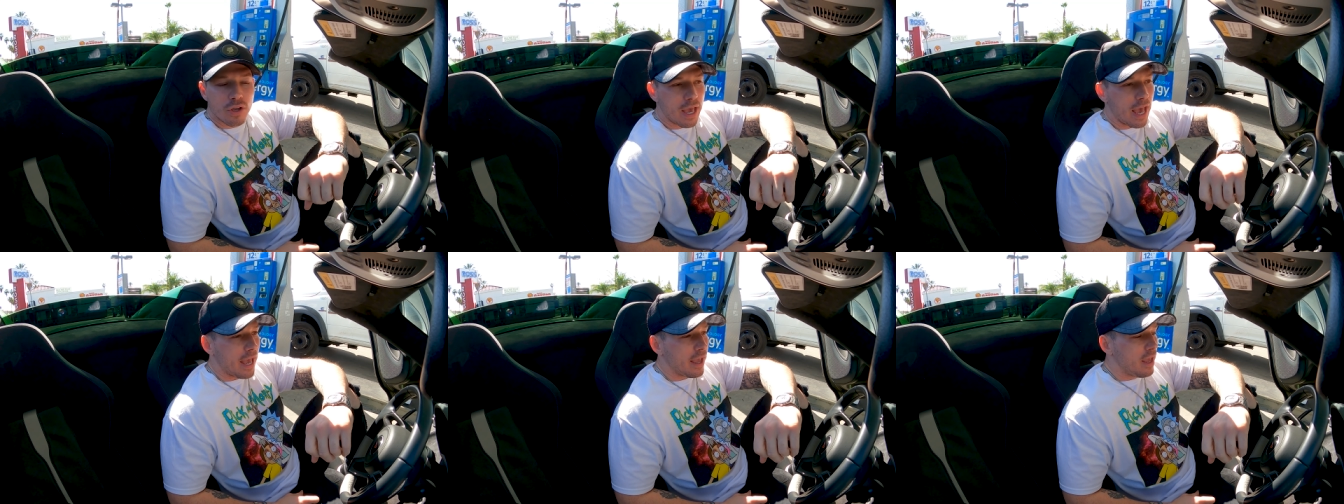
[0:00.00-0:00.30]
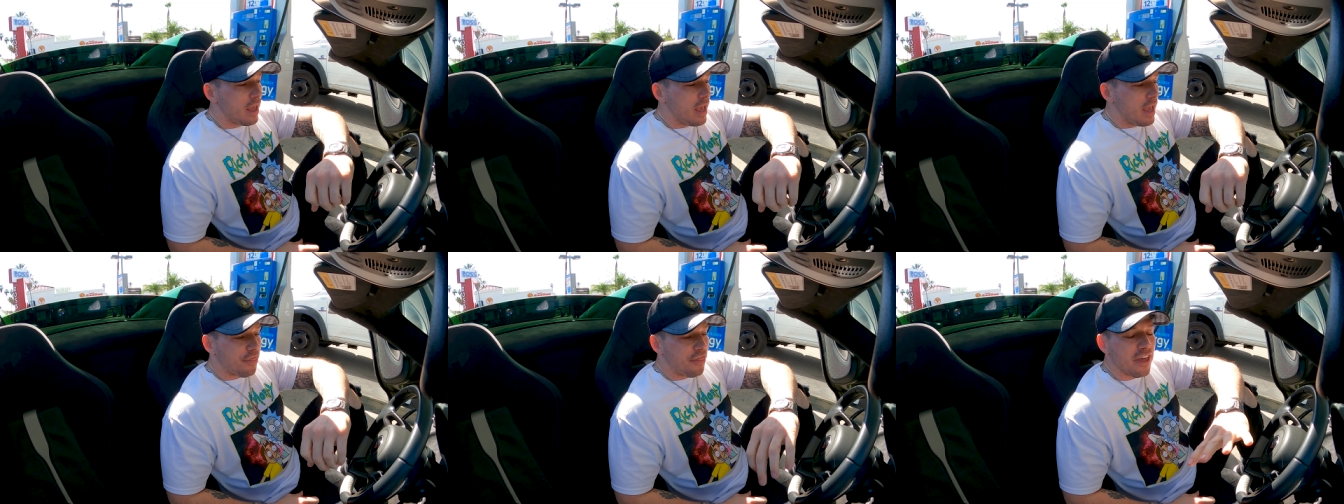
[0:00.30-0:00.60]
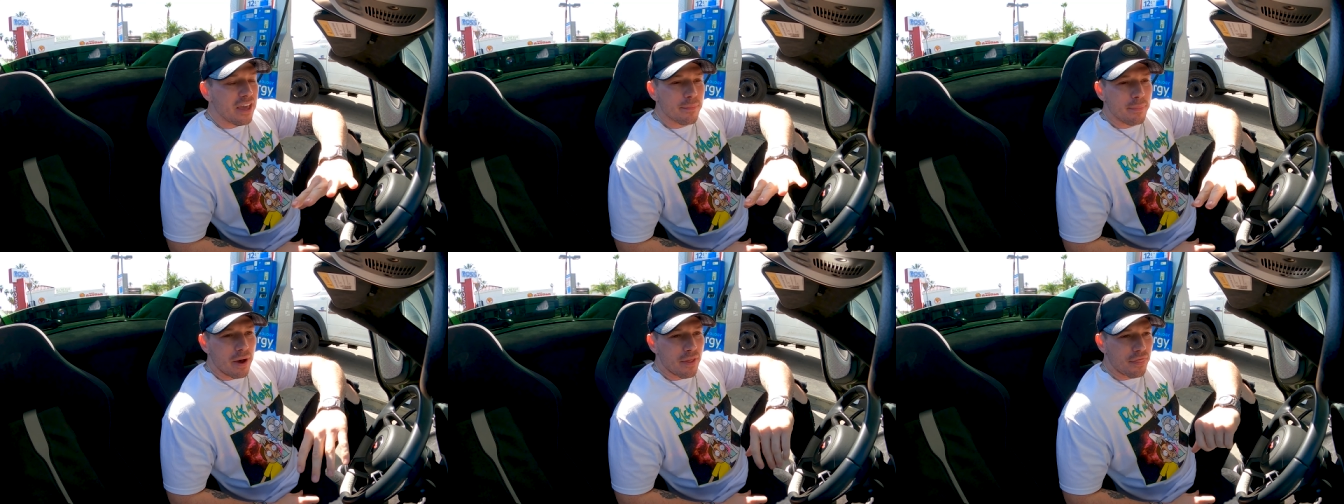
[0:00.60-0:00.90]
Okay, now
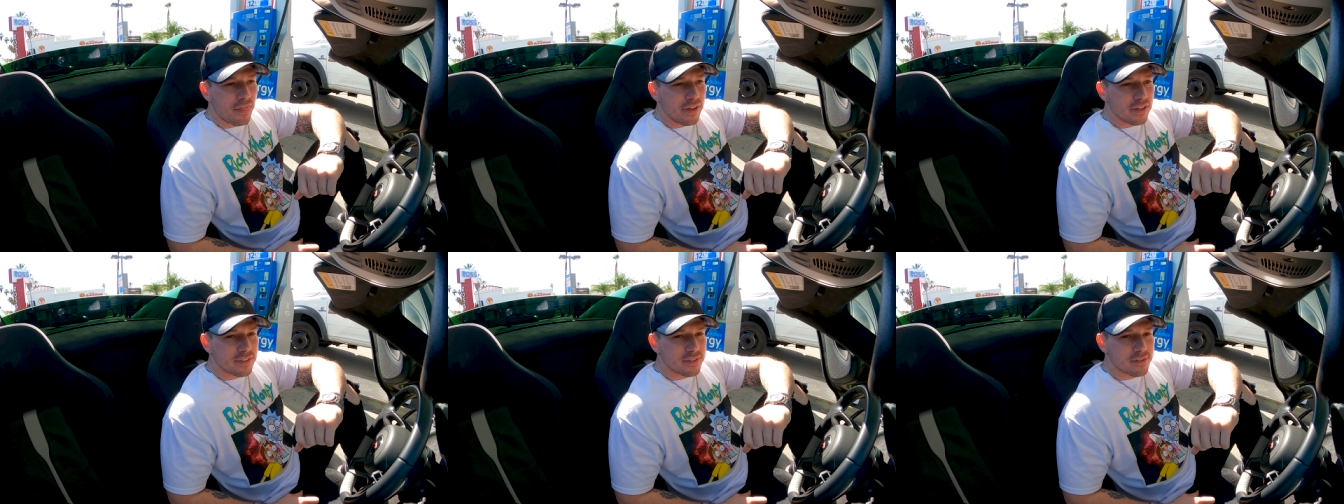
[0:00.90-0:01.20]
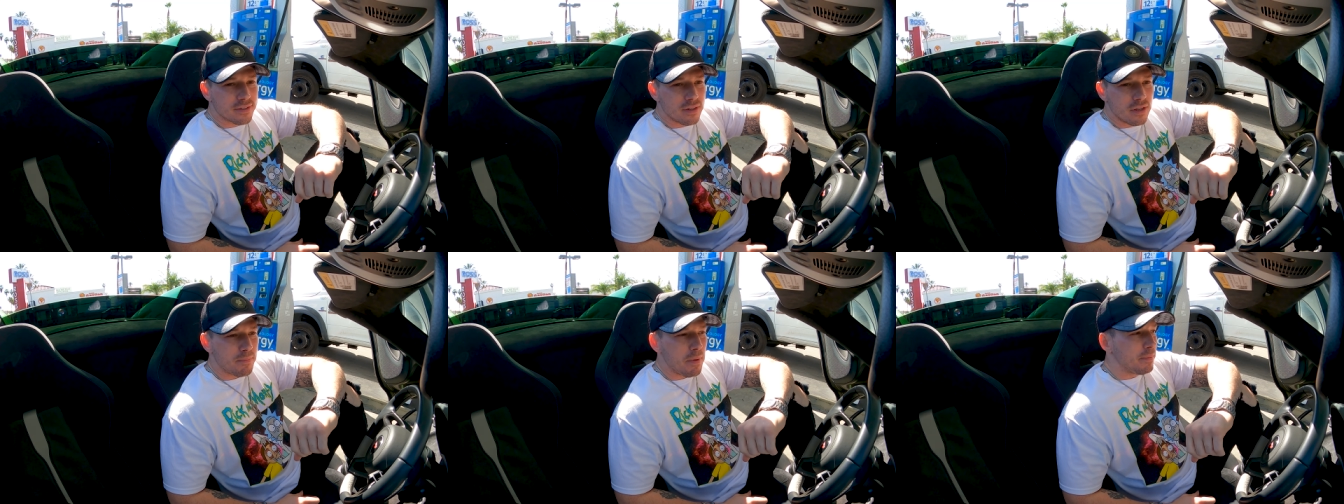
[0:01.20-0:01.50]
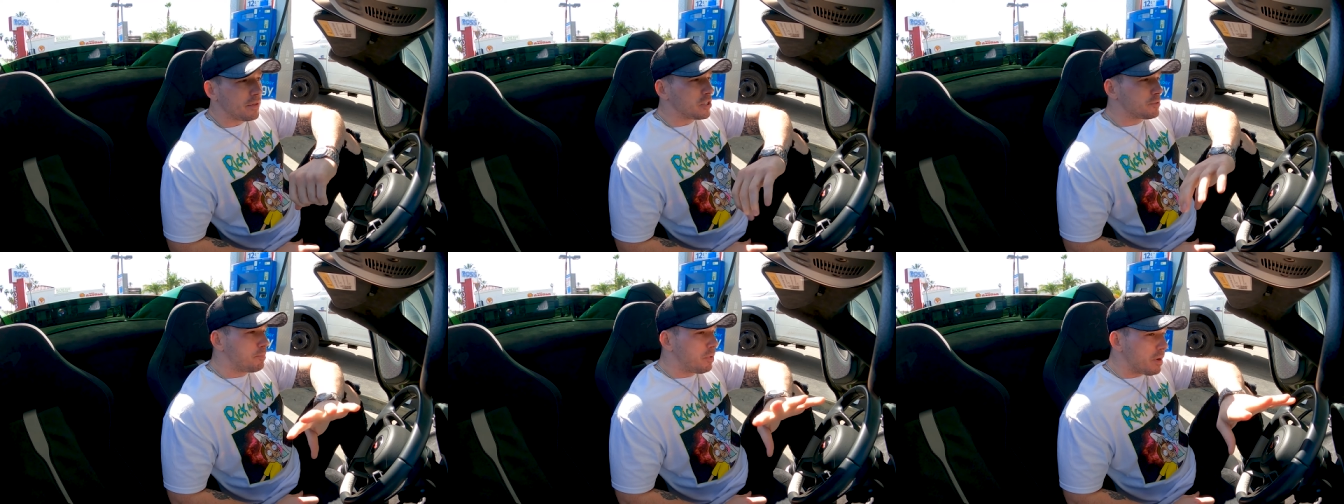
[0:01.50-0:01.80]
think about this. Some
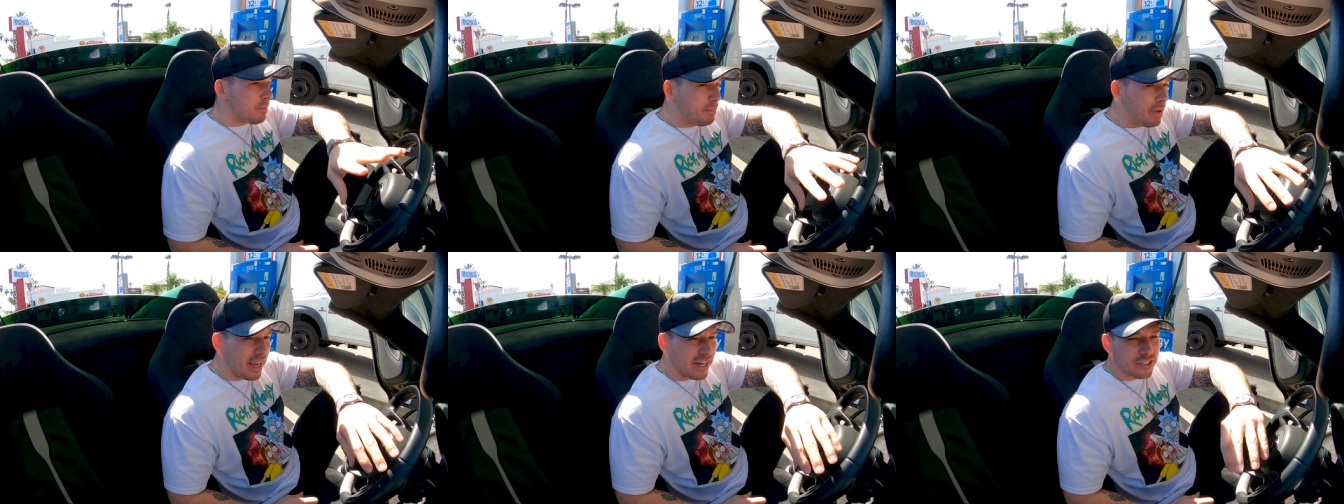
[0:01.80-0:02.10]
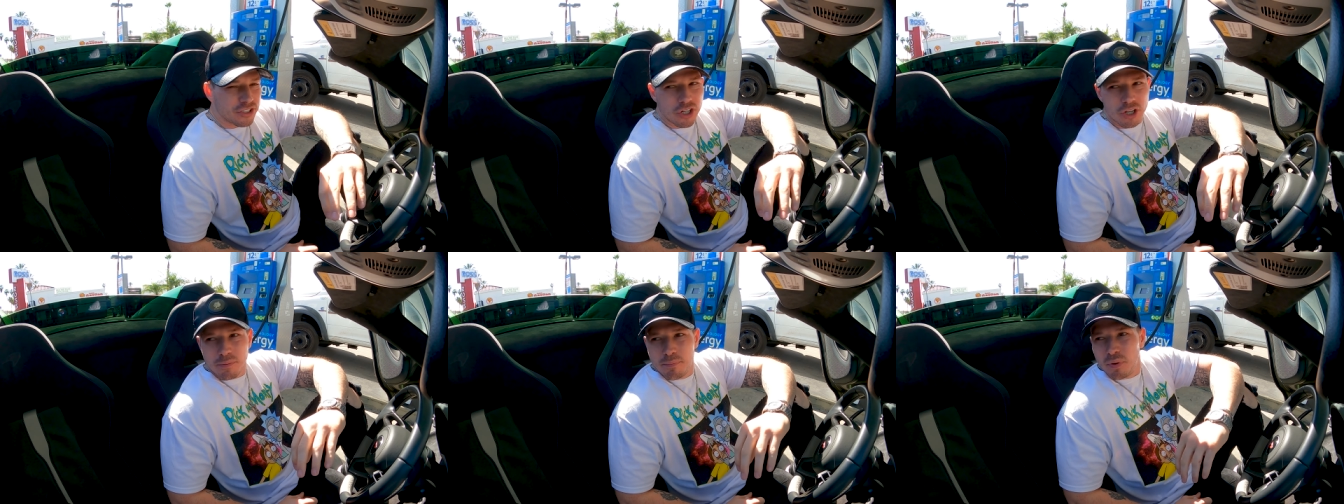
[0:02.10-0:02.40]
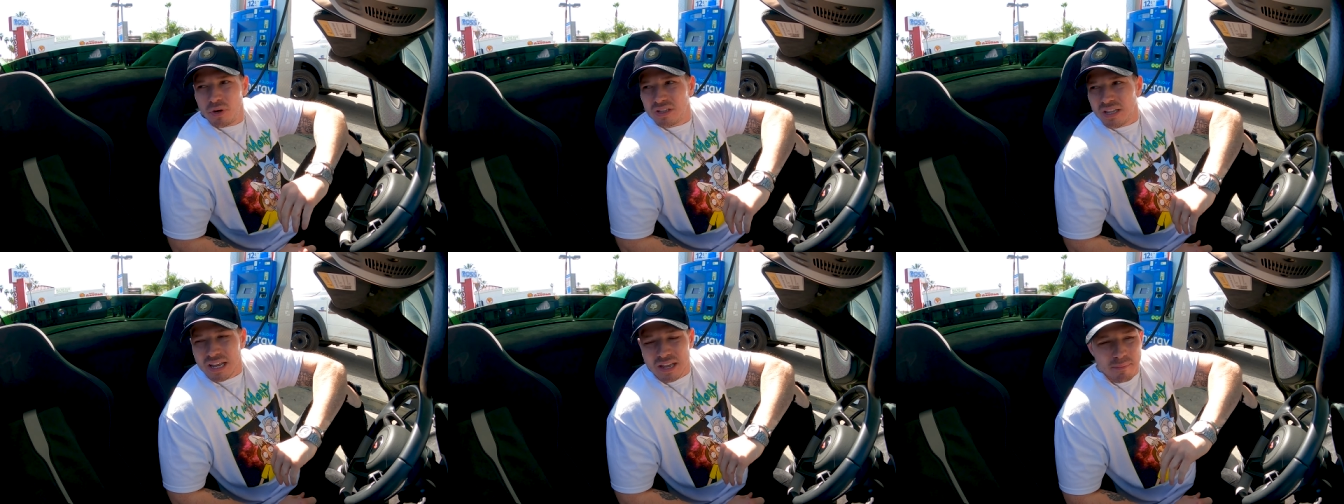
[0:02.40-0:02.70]
people just put a picture, you
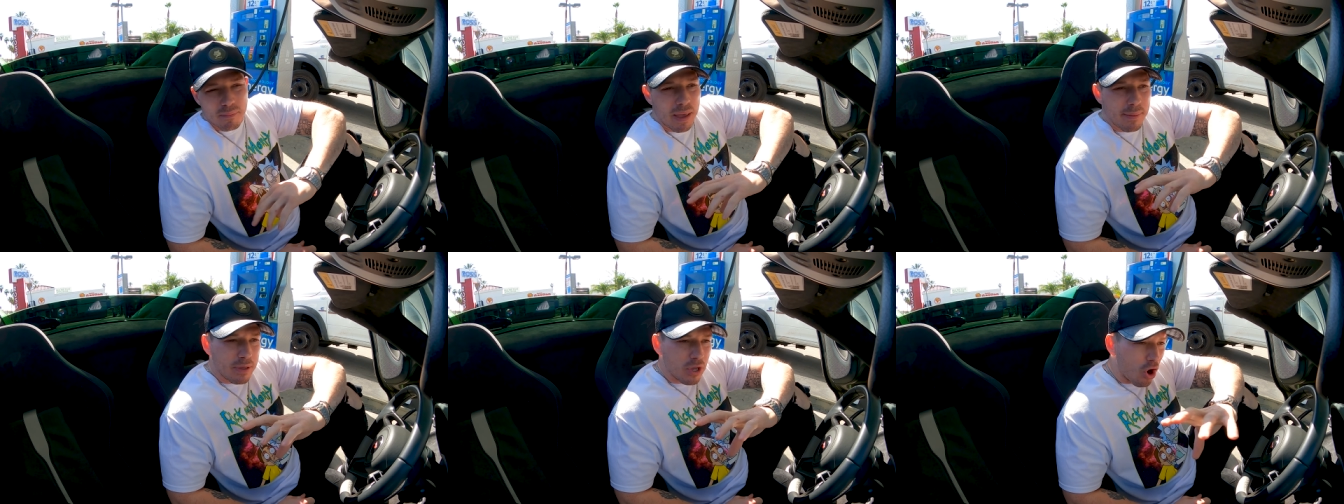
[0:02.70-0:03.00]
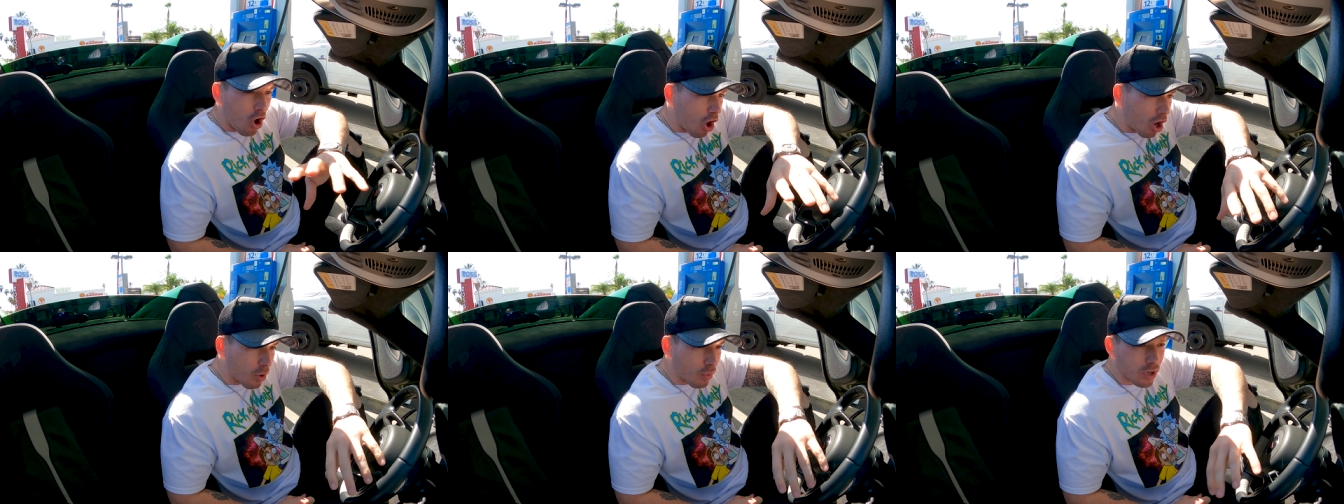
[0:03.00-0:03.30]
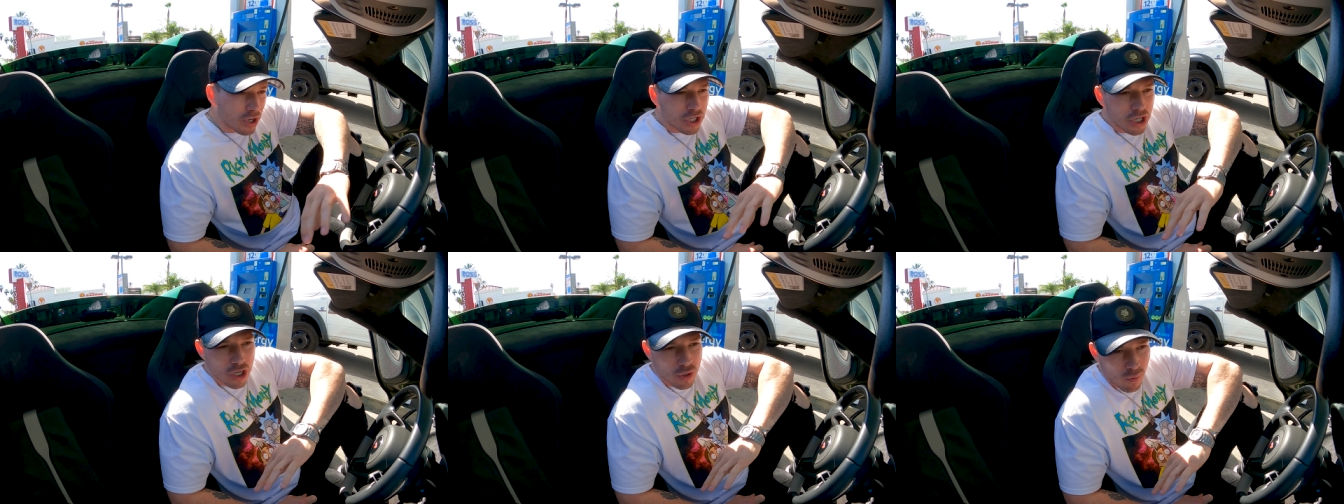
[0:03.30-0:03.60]
put like maybe your
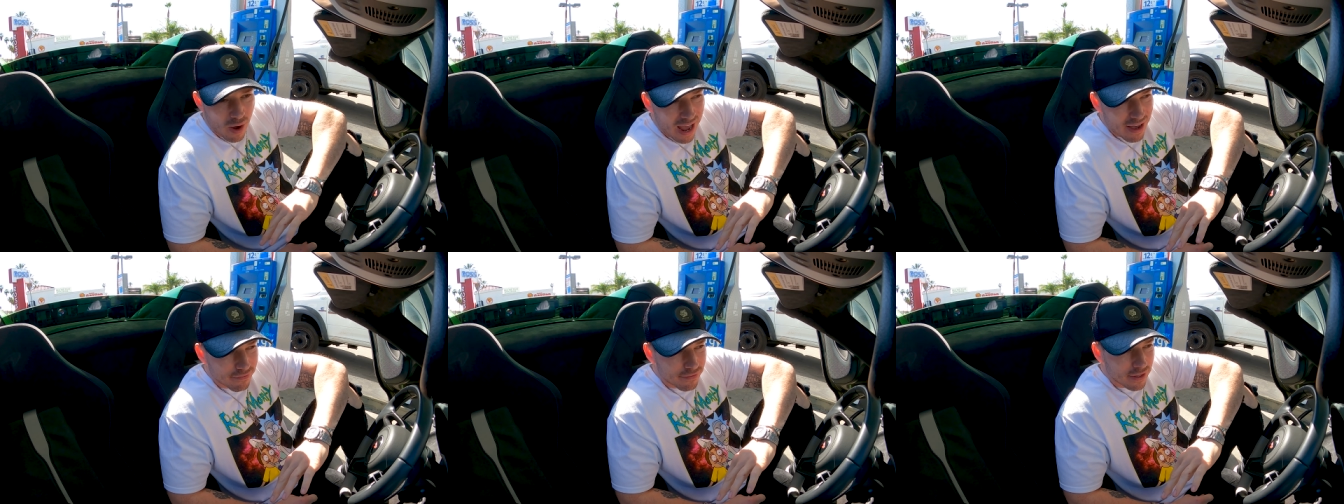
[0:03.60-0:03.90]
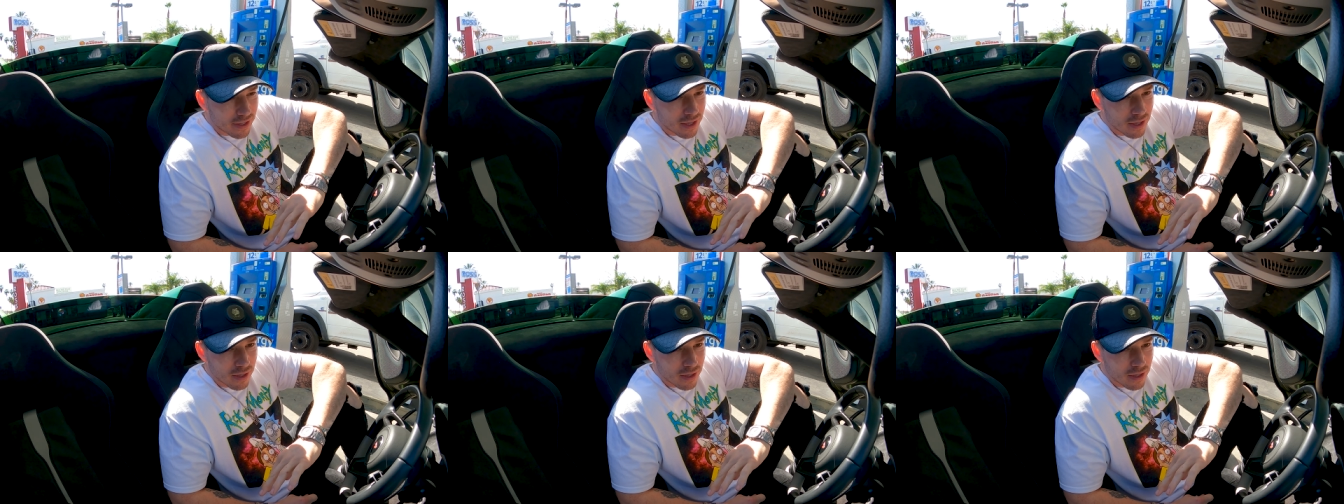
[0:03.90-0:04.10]
artwork, your graphic,